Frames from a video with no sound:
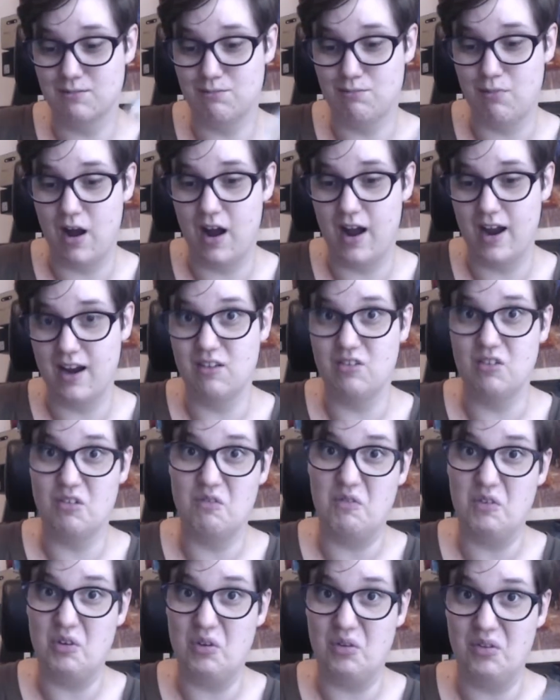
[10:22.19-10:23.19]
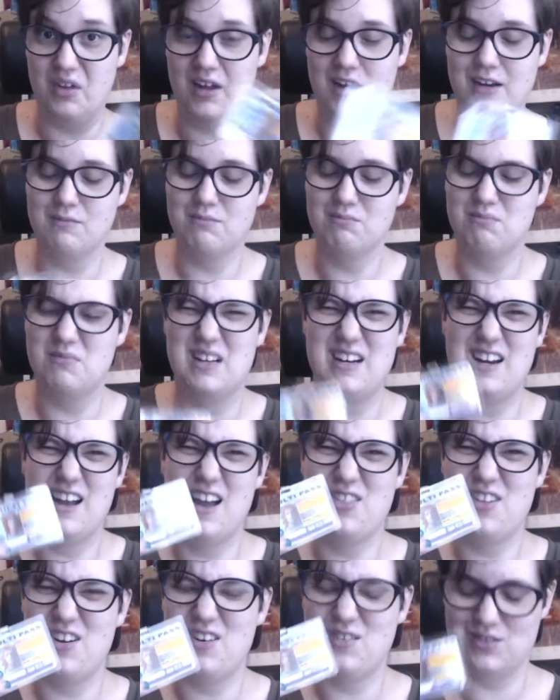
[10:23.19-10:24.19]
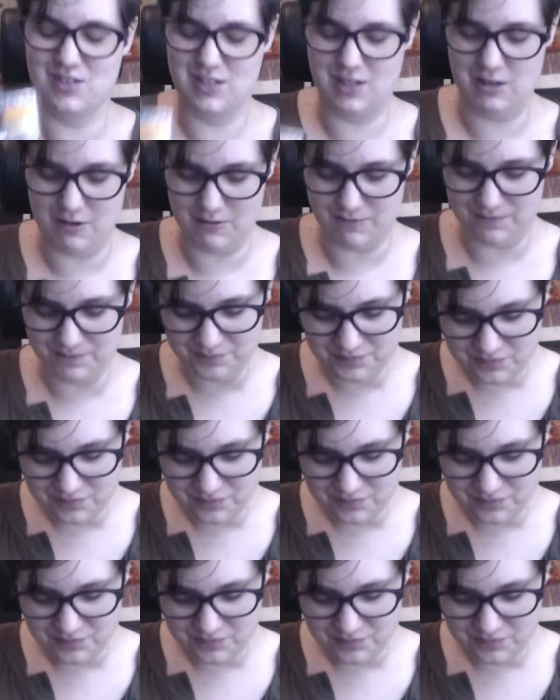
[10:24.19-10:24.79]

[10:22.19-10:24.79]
buying the full thing, but I thought it was cute.